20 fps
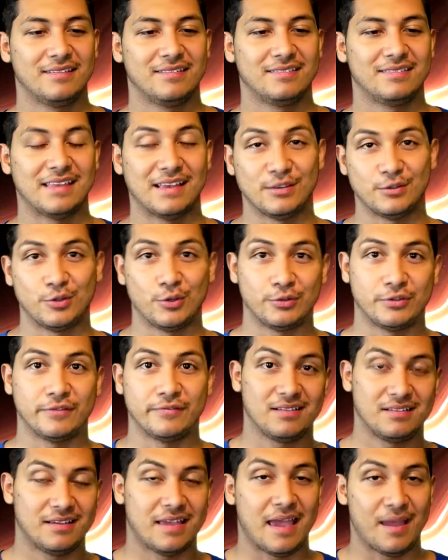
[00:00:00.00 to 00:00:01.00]
that
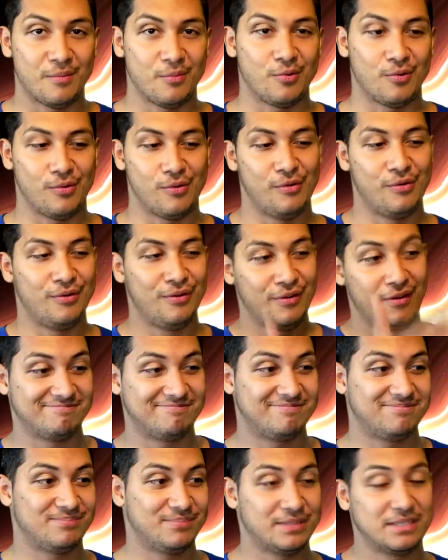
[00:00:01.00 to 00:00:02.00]
Joseph Campbell
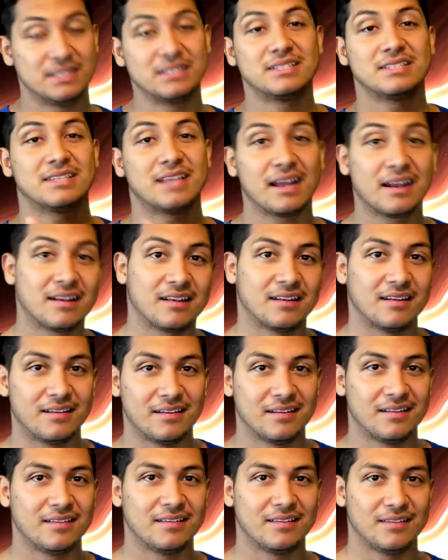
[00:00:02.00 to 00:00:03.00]
dissected,
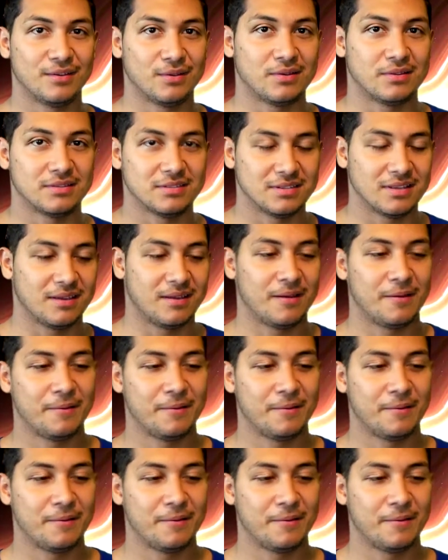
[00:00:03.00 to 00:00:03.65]
you could say.